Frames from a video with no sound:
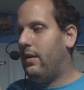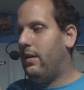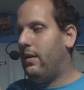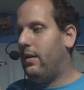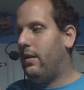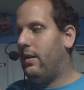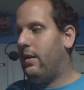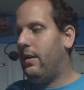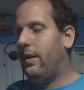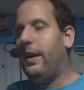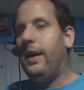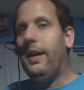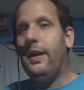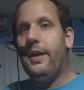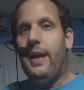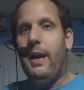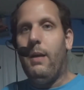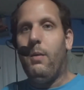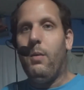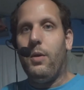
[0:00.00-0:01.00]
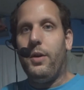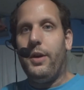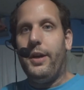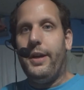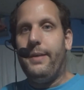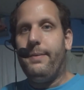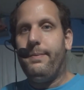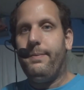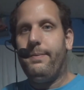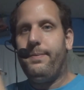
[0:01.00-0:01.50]
In networking.
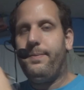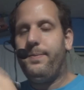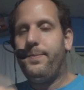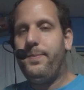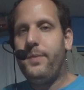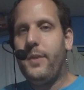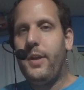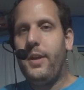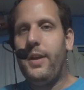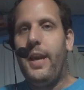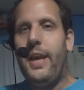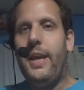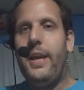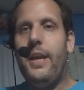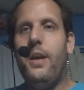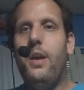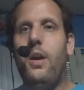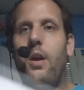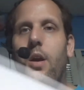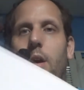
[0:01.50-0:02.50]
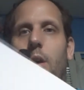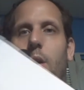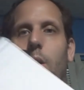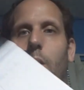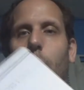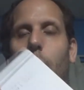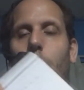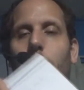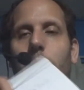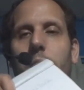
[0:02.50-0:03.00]
Okay?
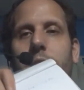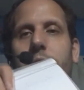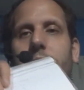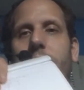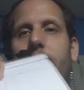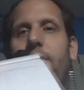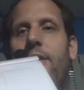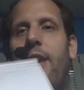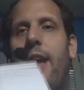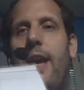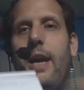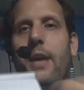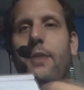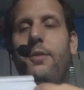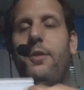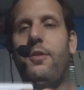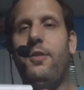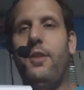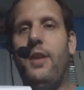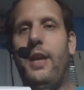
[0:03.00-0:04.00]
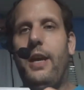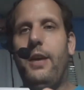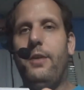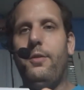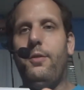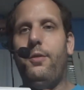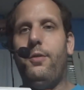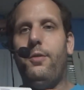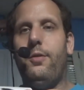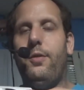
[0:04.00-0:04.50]
What this houses, it
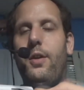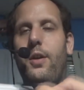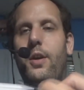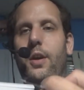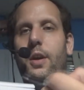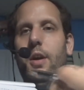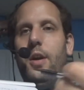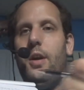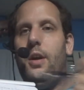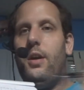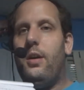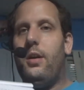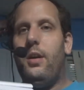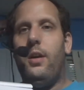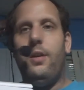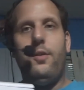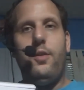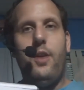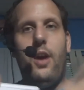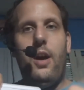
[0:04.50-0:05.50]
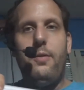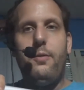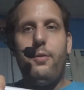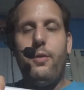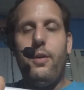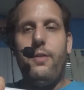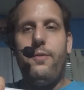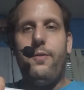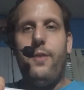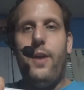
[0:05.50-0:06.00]
houses software
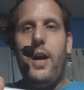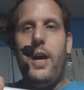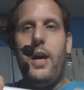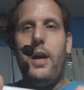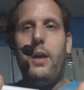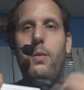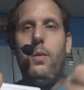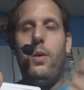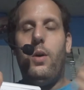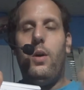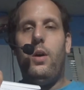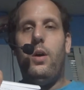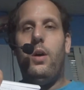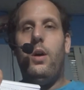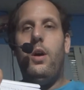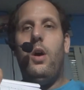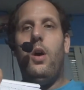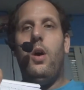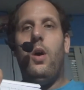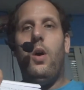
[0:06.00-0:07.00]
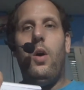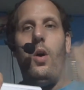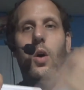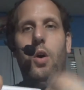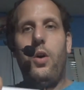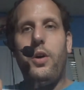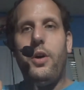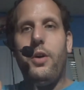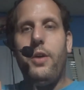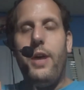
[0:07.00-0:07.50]
firewall, all
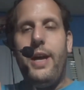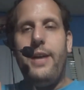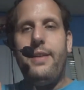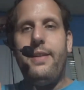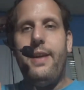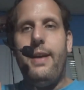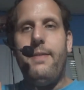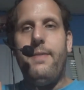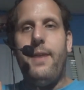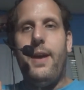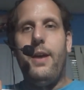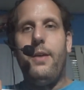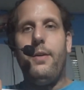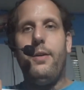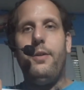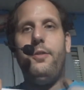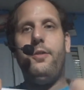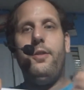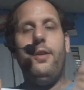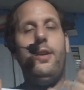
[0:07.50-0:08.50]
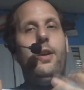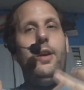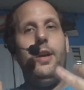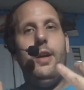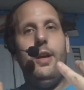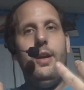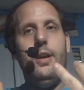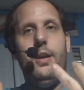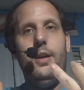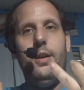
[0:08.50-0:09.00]
your antivirus
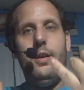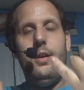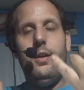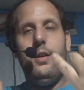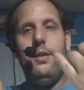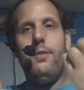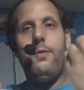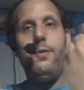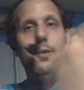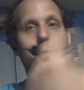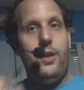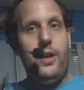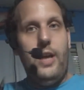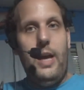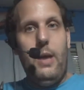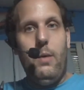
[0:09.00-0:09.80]
for the network.